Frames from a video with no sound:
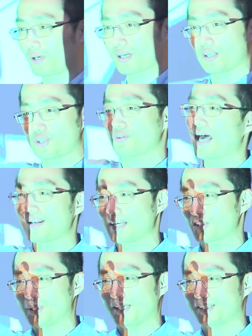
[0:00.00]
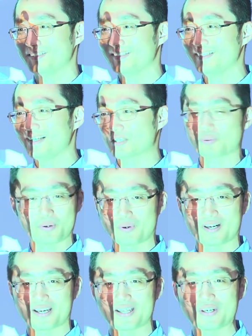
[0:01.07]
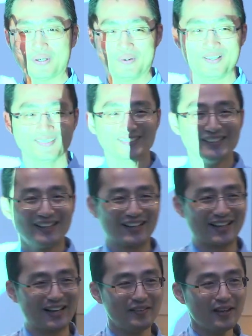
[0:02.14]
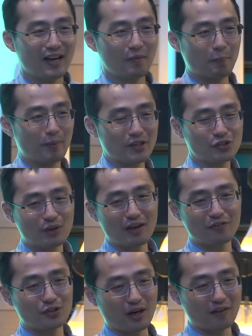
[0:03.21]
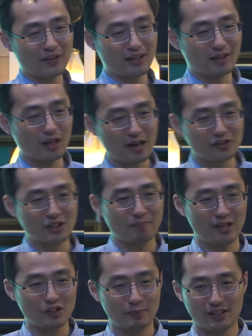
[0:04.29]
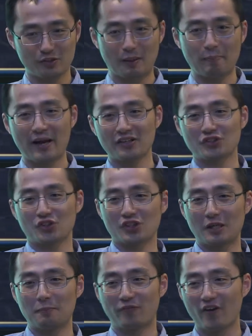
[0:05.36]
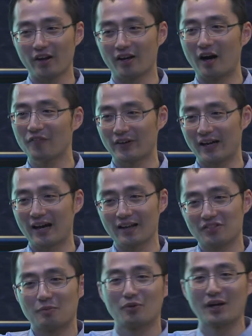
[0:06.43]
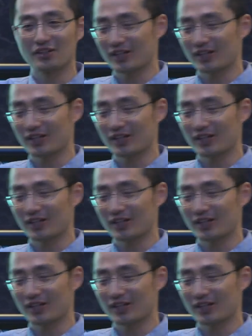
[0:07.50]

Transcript: going to do that next week. That's what we're going to do, okay? I'm the bus driver driving a lousy bus because my passengers keep falling off and I let them run to